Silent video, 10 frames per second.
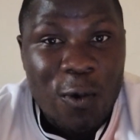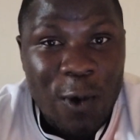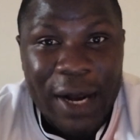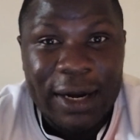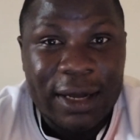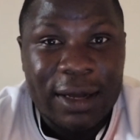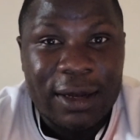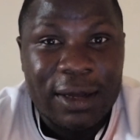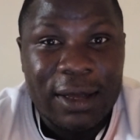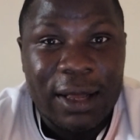While
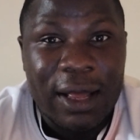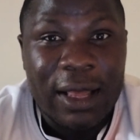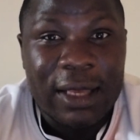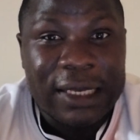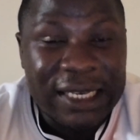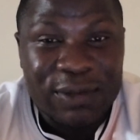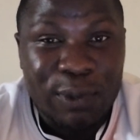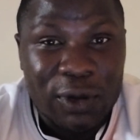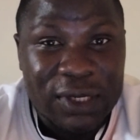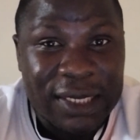his
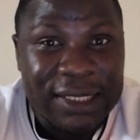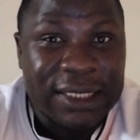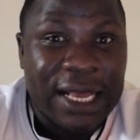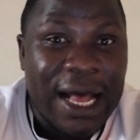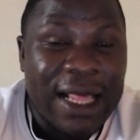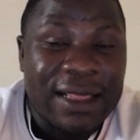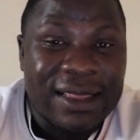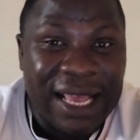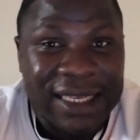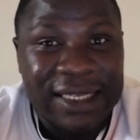bosses,
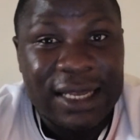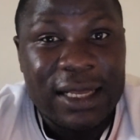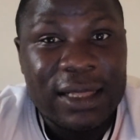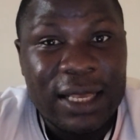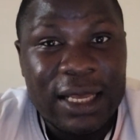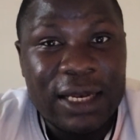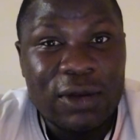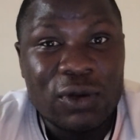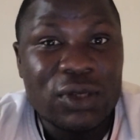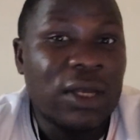that's the
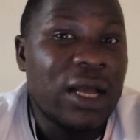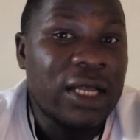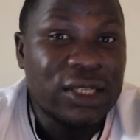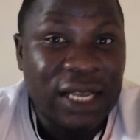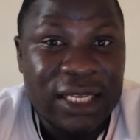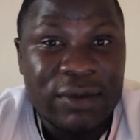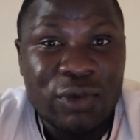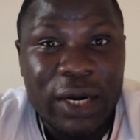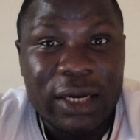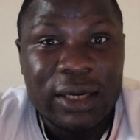Ineos, Sir Jim
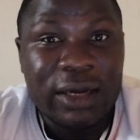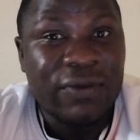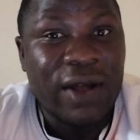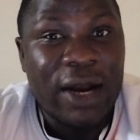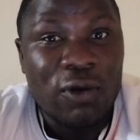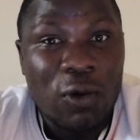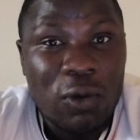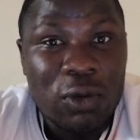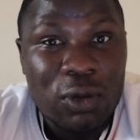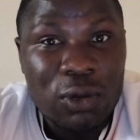Ratcliffe, and
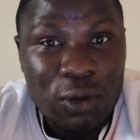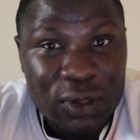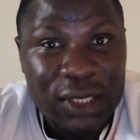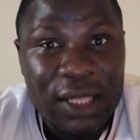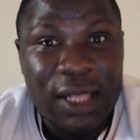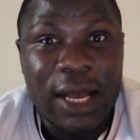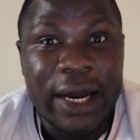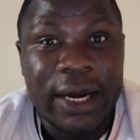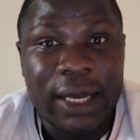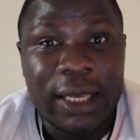all those in the
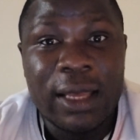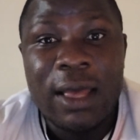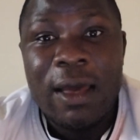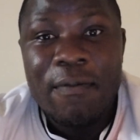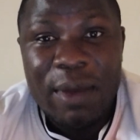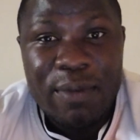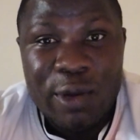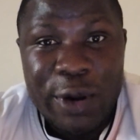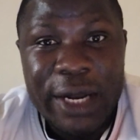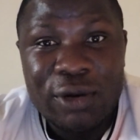hierarchy, may be
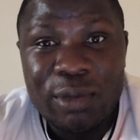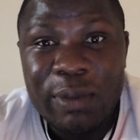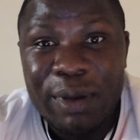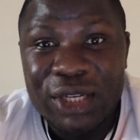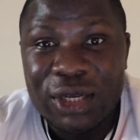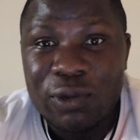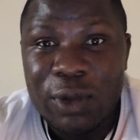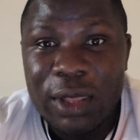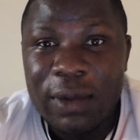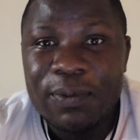willing to be patient
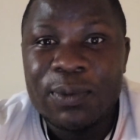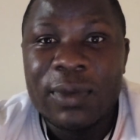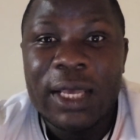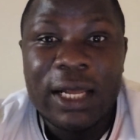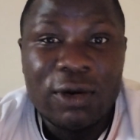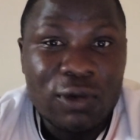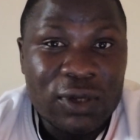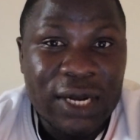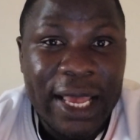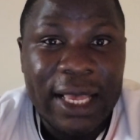with him, it
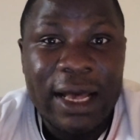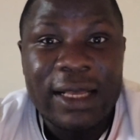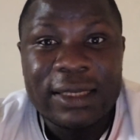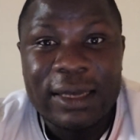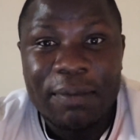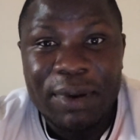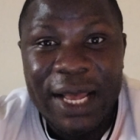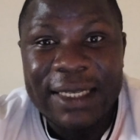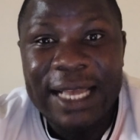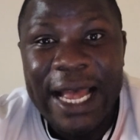looks like some
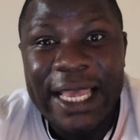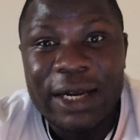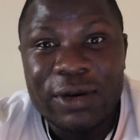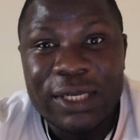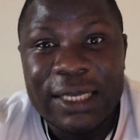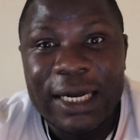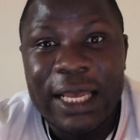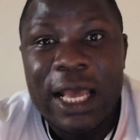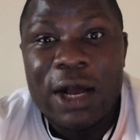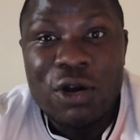players are
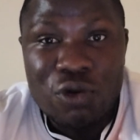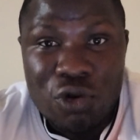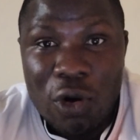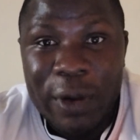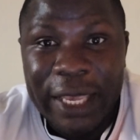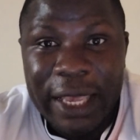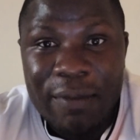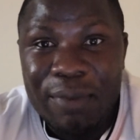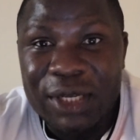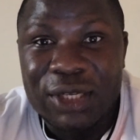increasingly growing
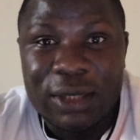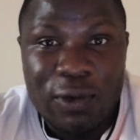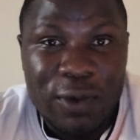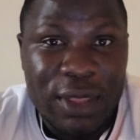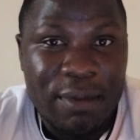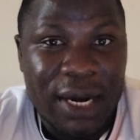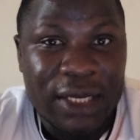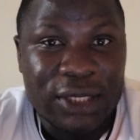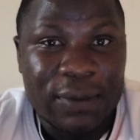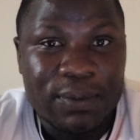impatient with the
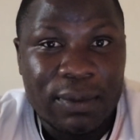manager.